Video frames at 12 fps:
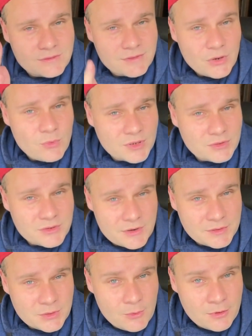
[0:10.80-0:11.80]
Do you want to travel
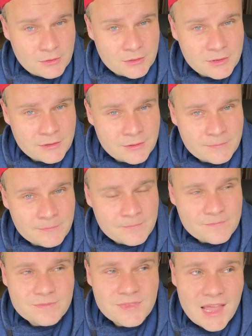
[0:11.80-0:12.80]
the world?
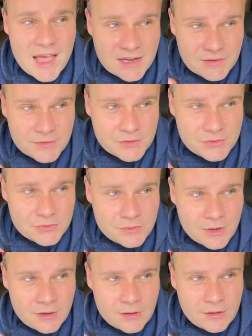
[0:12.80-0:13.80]
And if you do
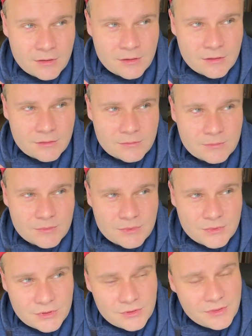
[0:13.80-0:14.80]

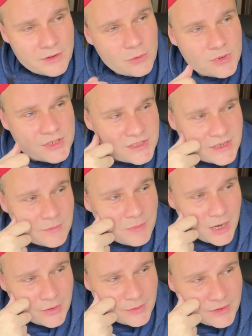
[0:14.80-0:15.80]
you think you will just get
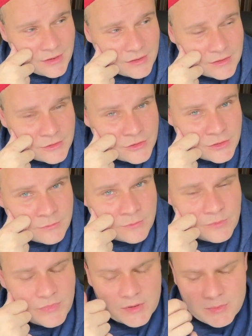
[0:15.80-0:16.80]
by with English?
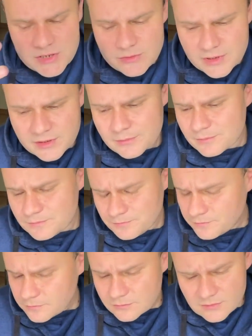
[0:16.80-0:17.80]
Well, the majority
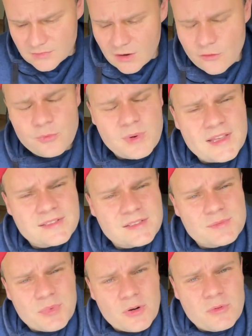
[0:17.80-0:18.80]
of places
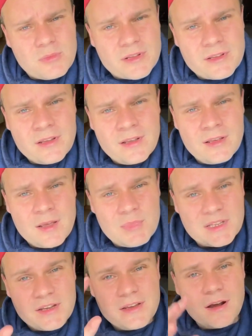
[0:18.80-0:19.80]
probably, but
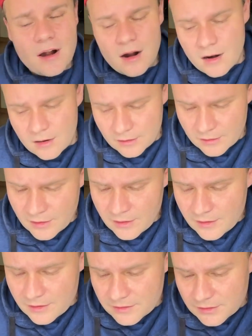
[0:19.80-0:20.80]
here are
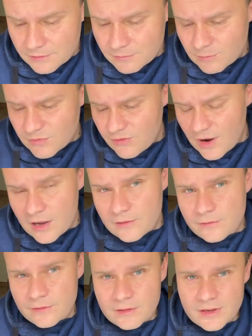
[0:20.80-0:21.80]
the
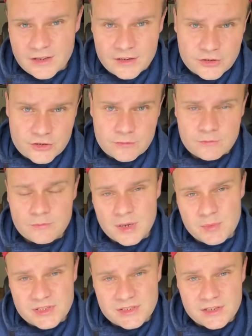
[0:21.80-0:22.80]
5-ish,
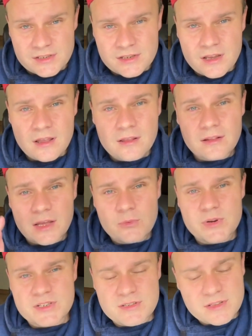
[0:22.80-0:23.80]
maybe 6
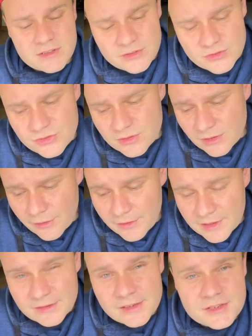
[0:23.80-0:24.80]
languages that you should learn
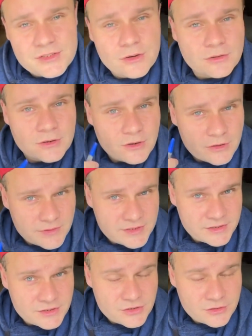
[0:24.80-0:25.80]
at least on a
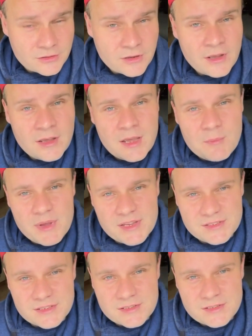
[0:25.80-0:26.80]
conversational
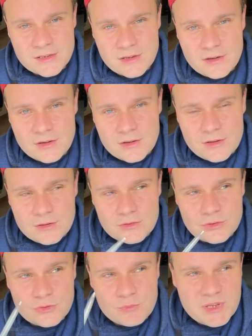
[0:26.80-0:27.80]
basis
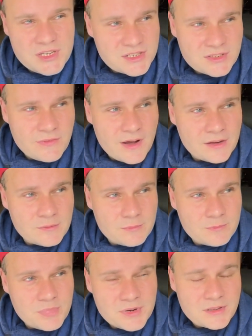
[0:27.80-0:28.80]
to be just fine
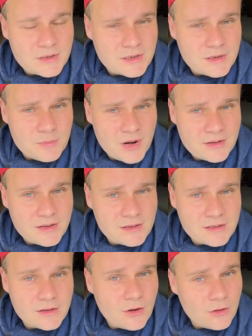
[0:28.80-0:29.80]

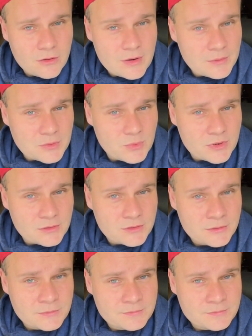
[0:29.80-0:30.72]
practically all around the world.